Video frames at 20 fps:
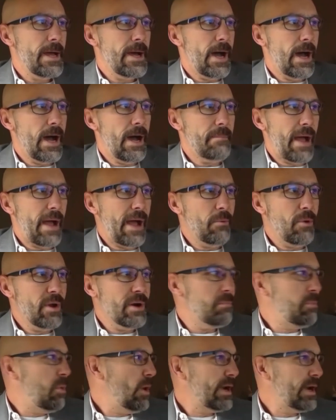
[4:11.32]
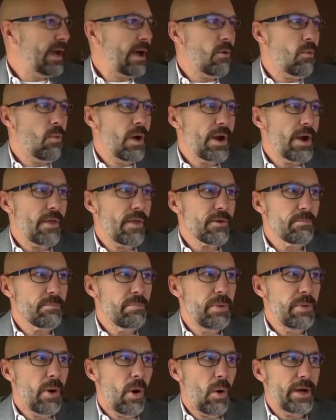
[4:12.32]
I want to point out one other
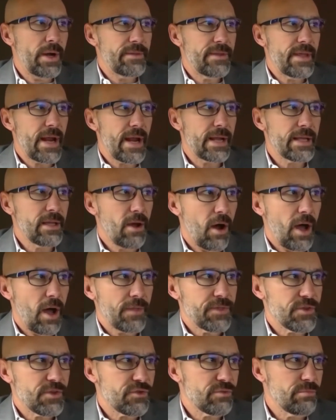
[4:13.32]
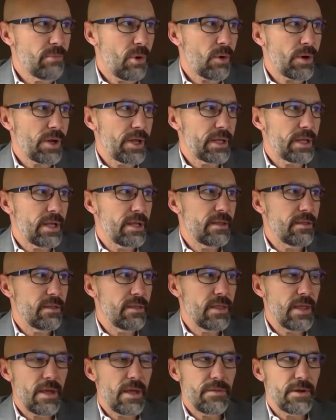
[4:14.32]
point that I caught this morning.
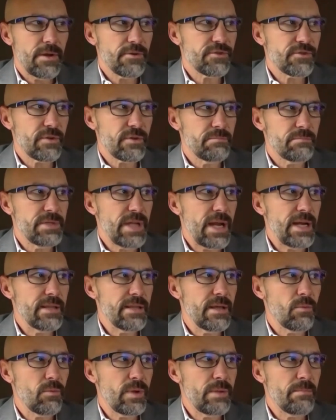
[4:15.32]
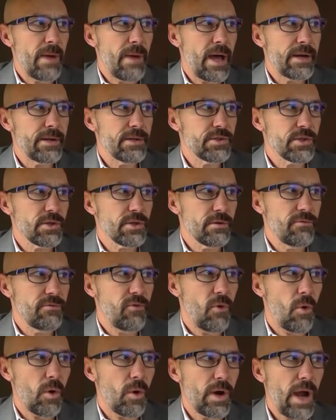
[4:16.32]
There's some data that we monitor
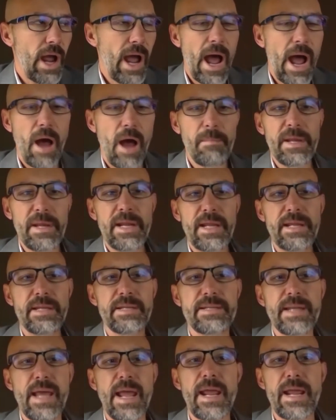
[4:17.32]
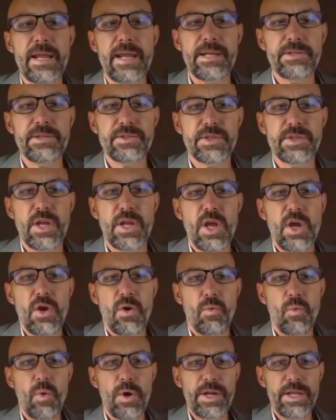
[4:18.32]
for how many days
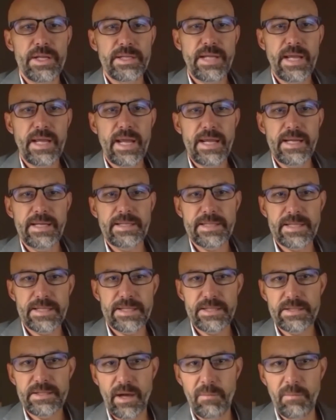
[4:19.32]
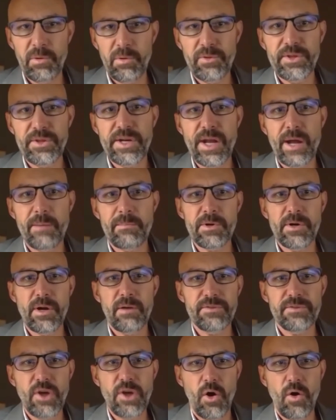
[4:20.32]
would it take to double the number
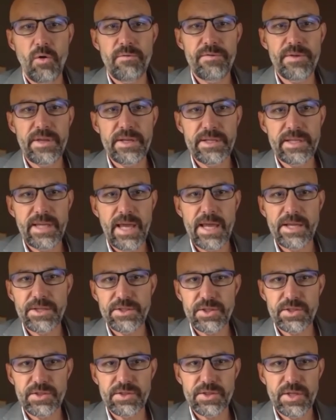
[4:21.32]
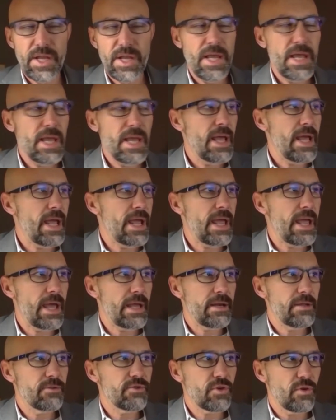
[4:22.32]
of COVID cases.
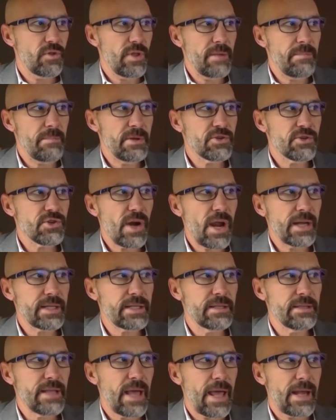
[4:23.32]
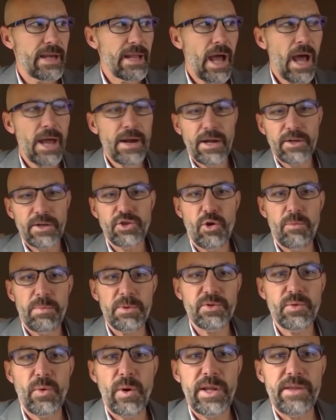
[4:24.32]
And so they've been tracking that. On
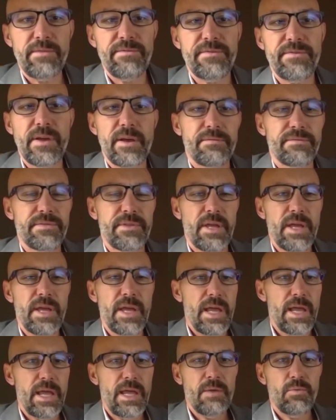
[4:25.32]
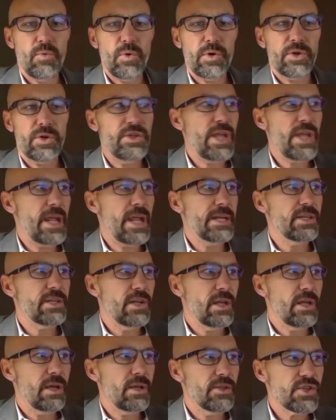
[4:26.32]
October 25th, it would
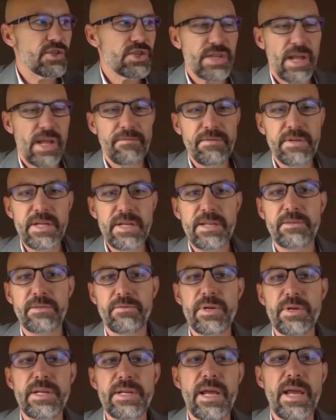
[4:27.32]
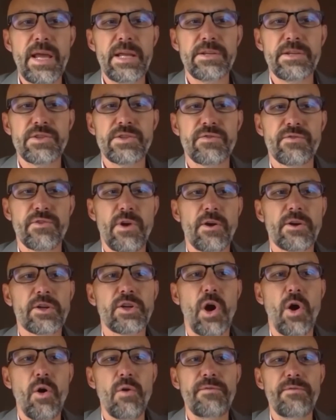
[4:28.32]
take 73 days for our
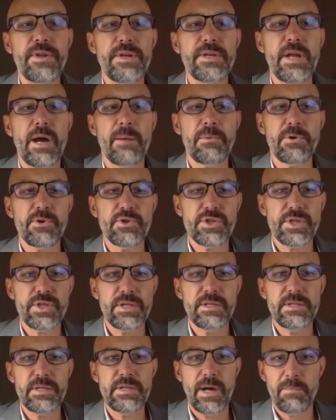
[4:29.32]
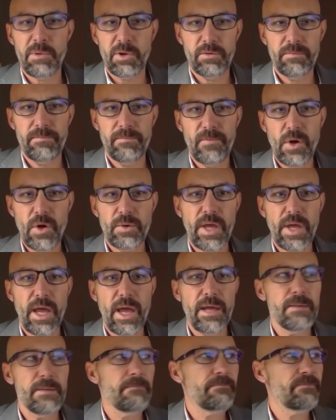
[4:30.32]
COVID numbers to double,
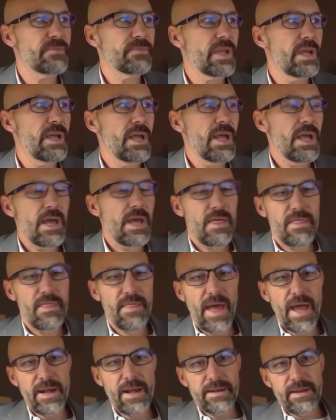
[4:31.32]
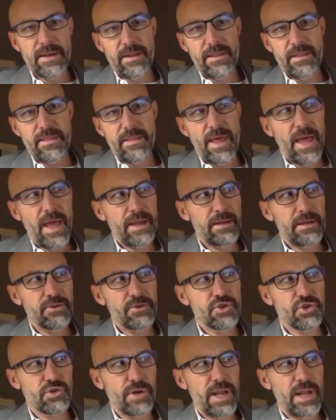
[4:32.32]
okay? That
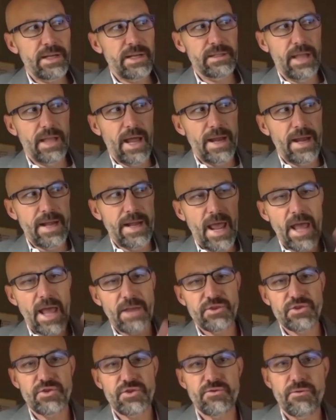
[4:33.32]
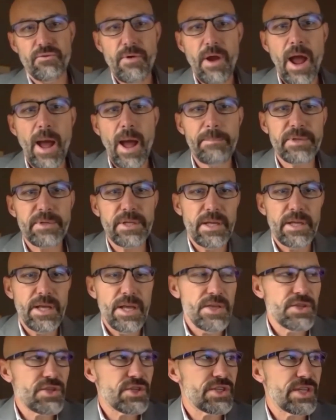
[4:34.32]
trend line has dropped
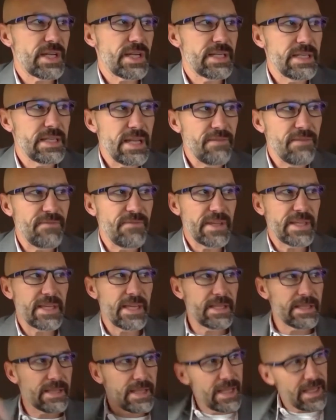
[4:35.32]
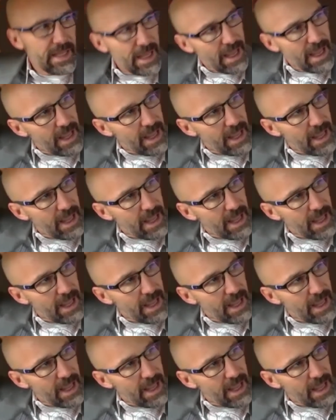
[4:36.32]
significantly